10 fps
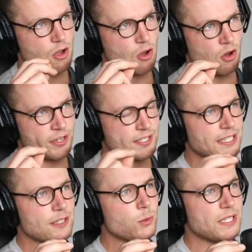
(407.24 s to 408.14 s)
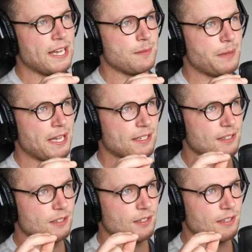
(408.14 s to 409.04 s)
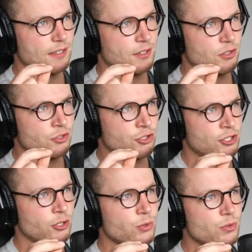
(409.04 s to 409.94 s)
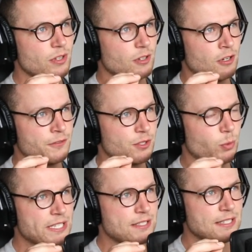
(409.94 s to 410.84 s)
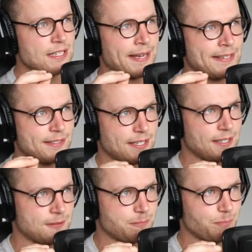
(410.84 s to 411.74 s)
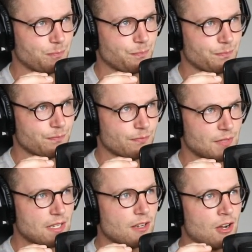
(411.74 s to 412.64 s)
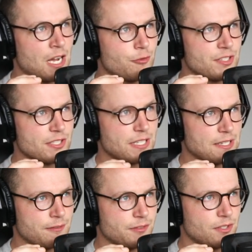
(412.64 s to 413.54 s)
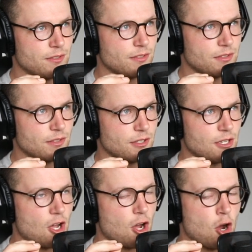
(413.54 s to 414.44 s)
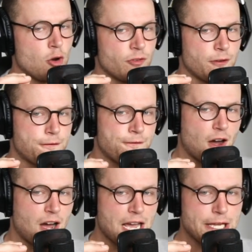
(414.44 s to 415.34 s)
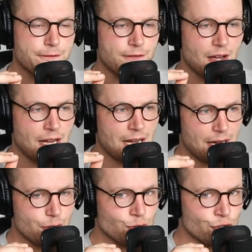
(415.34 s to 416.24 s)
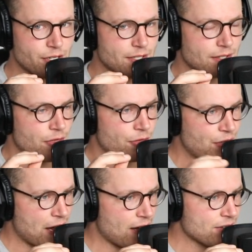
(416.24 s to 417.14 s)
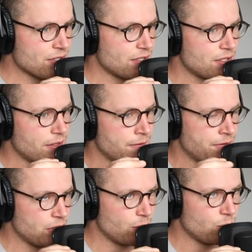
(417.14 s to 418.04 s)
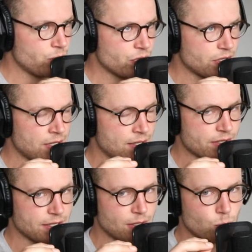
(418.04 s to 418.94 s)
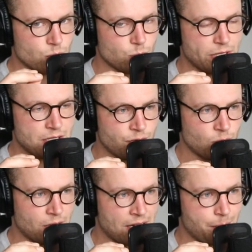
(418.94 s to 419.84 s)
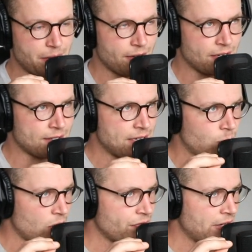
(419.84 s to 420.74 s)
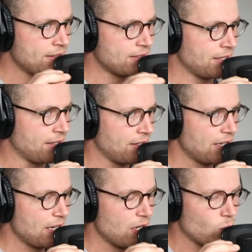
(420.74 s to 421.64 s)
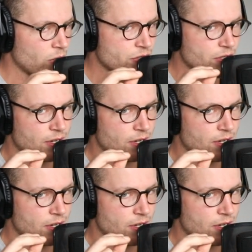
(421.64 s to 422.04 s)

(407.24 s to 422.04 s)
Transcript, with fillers: on a single day back in June of 2018, I received over 500,000 views in a single 24 hour period. Now, what that did was